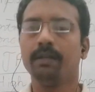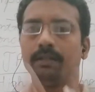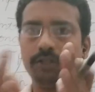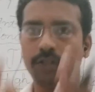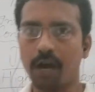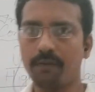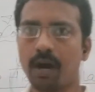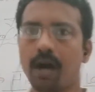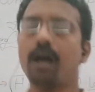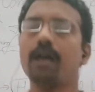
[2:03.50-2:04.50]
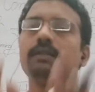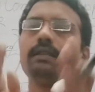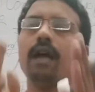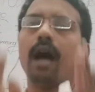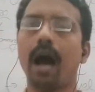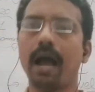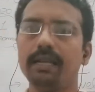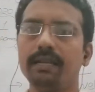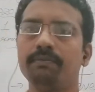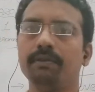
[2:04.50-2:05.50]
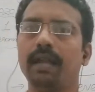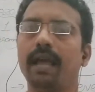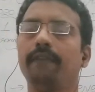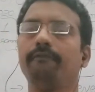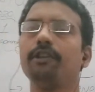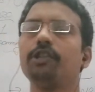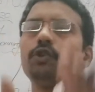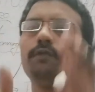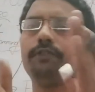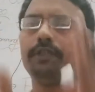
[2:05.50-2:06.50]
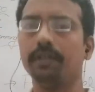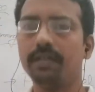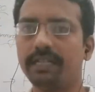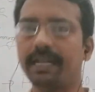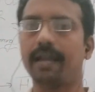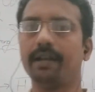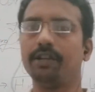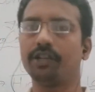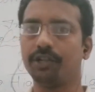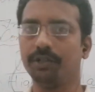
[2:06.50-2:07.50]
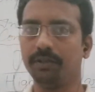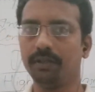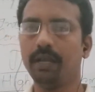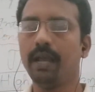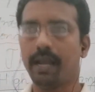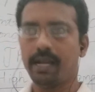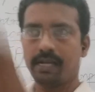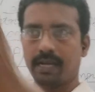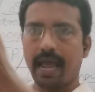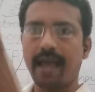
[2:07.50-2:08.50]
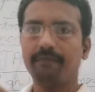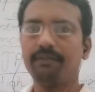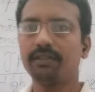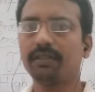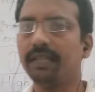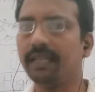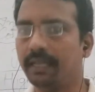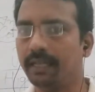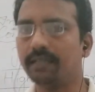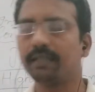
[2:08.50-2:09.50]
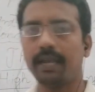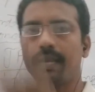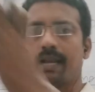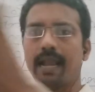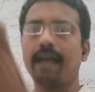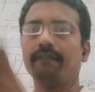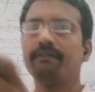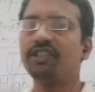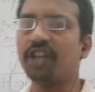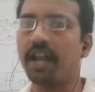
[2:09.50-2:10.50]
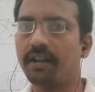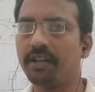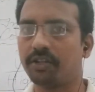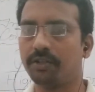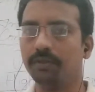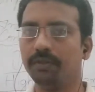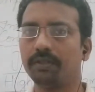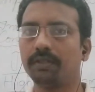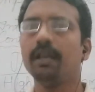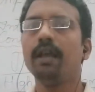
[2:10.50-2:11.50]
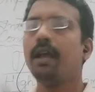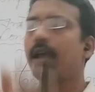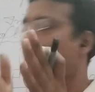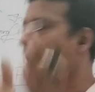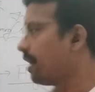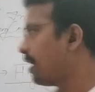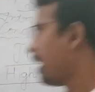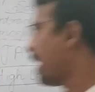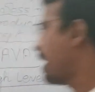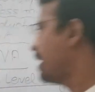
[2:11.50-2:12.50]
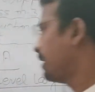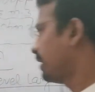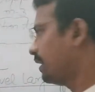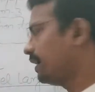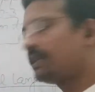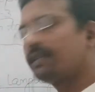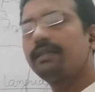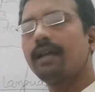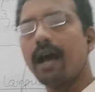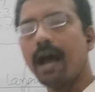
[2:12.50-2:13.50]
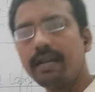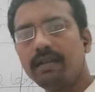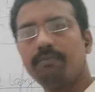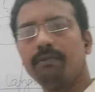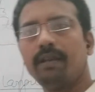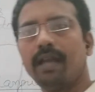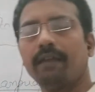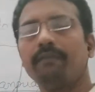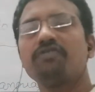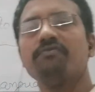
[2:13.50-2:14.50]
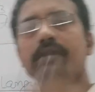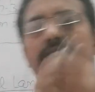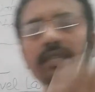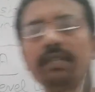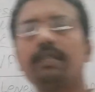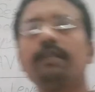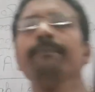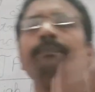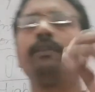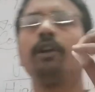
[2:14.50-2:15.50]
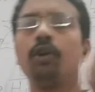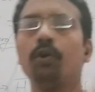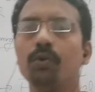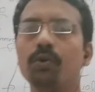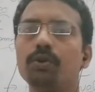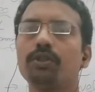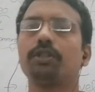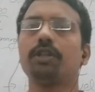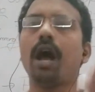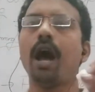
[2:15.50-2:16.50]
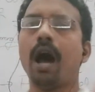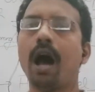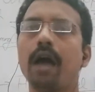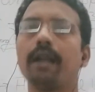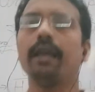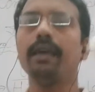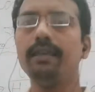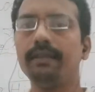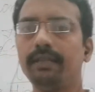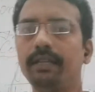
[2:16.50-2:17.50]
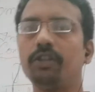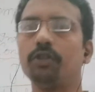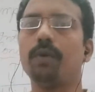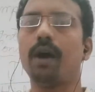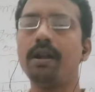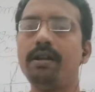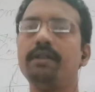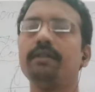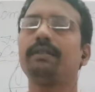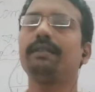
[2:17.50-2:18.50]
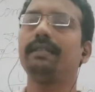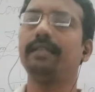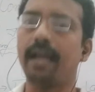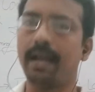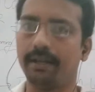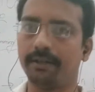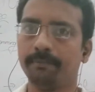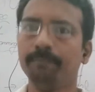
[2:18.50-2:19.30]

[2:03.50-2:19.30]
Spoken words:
Java is a high-level language of third generation in language series, in language generations, and it is a high-level language means the codes are easy to understand.